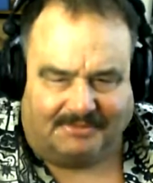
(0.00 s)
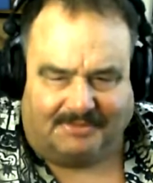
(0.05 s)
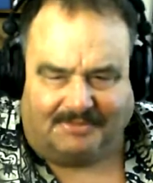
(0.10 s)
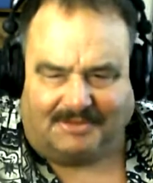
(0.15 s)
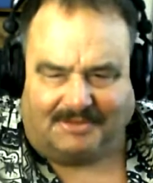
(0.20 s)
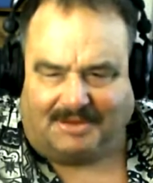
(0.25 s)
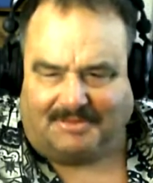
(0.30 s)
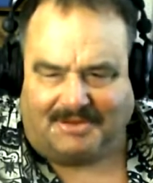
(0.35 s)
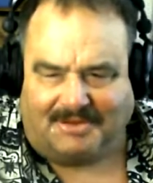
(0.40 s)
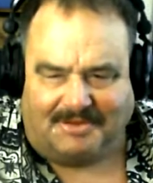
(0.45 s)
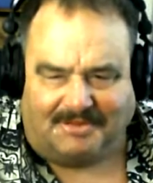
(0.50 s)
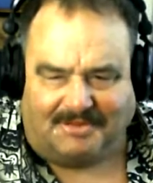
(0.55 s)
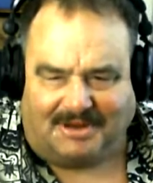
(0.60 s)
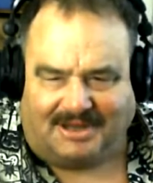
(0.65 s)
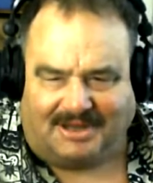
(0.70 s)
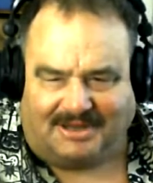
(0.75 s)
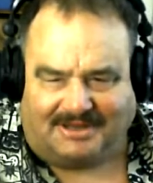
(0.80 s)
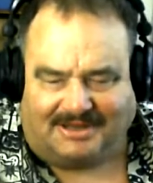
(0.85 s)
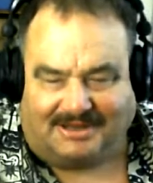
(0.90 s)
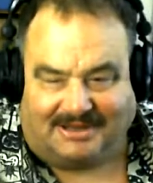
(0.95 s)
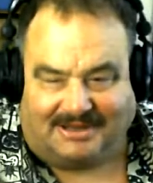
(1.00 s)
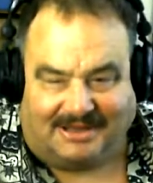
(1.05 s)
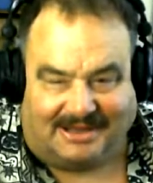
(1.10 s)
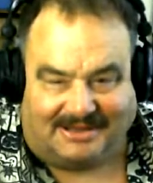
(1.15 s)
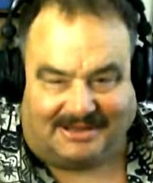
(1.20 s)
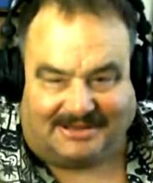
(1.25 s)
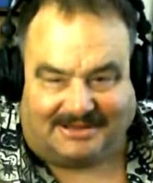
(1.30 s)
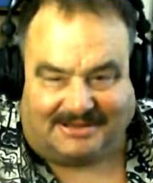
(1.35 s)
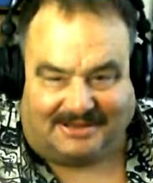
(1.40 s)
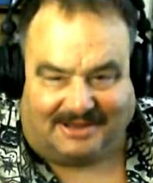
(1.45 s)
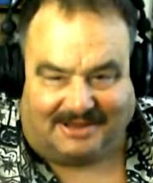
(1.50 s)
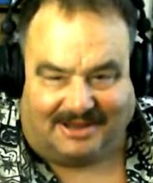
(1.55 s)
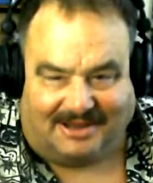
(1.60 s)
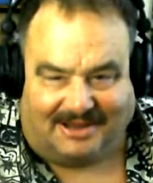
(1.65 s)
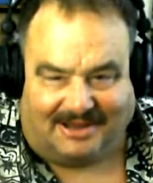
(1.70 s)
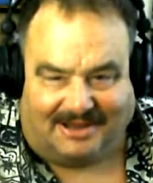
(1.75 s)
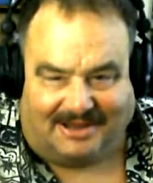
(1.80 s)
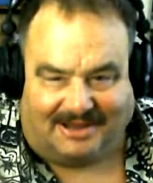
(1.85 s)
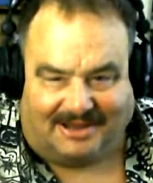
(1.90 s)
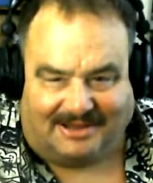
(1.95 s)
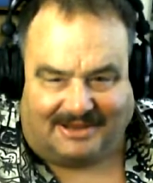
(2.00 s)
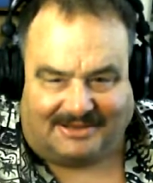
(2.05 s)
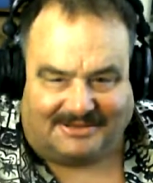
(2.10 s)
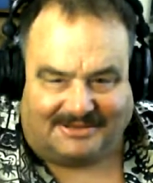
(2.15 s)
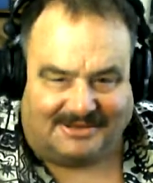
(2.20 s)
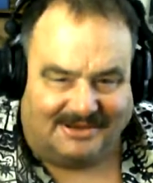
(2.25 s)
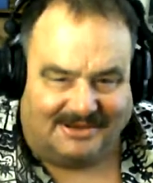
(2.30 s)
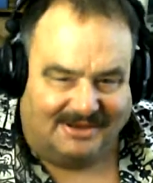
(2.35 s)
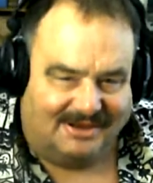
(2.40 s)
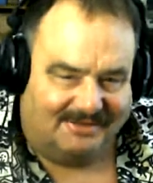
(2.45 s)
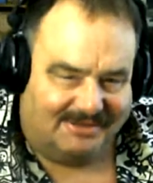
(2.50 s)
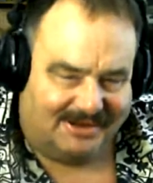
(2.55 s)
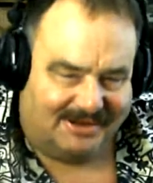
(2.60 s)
well, we want less laws.